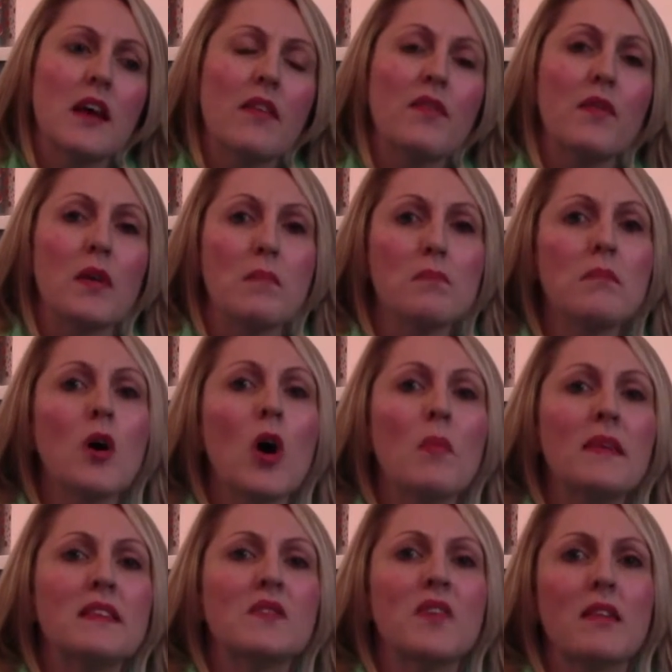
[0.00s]
for a mum
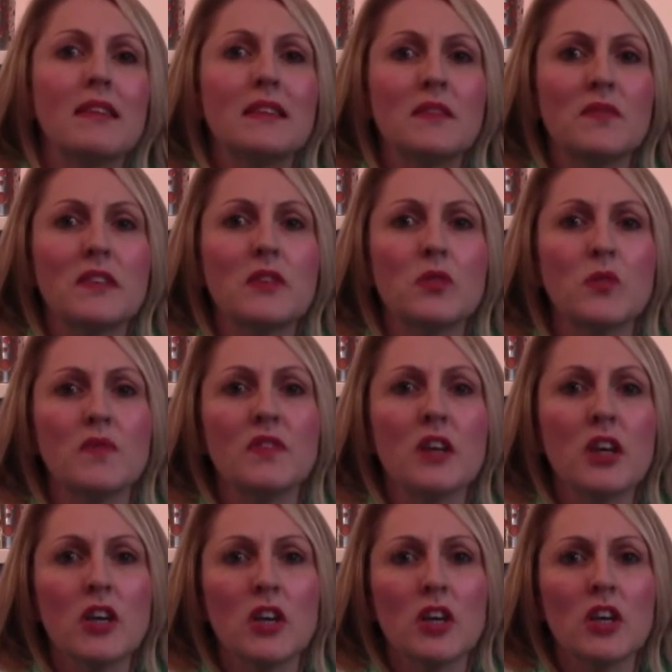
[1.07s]
it's very difficult for
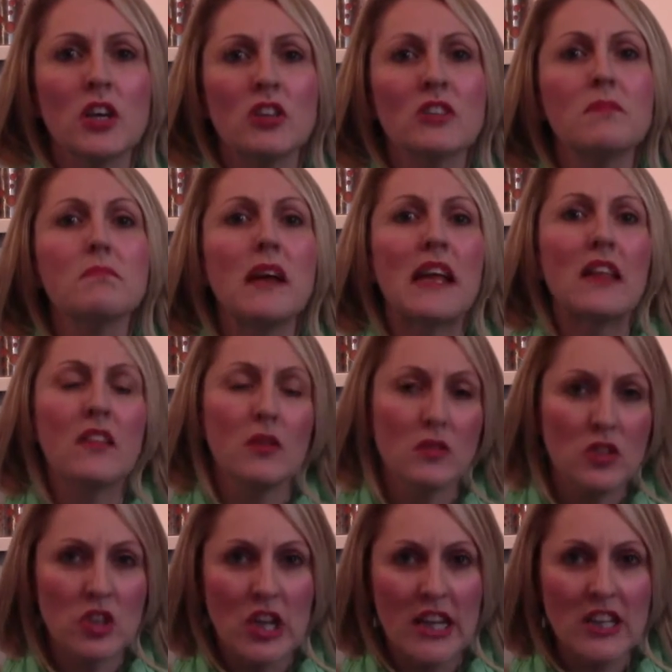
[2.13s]
her to make
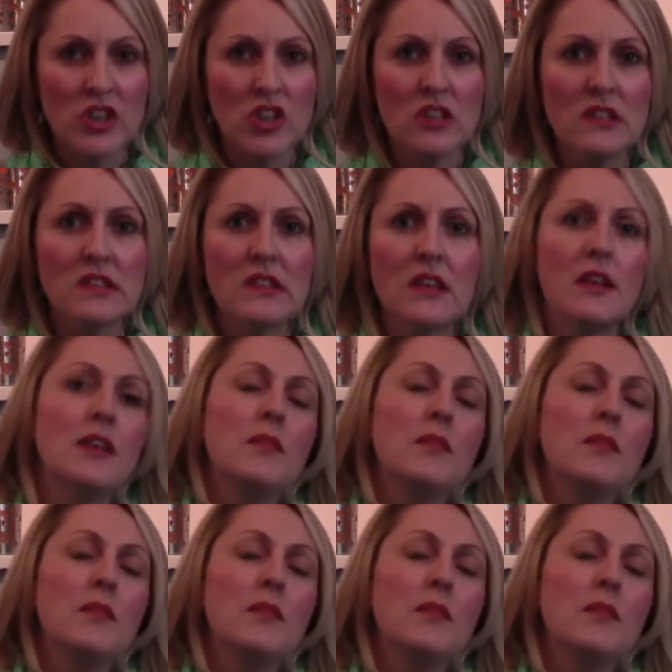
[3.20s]
those changes.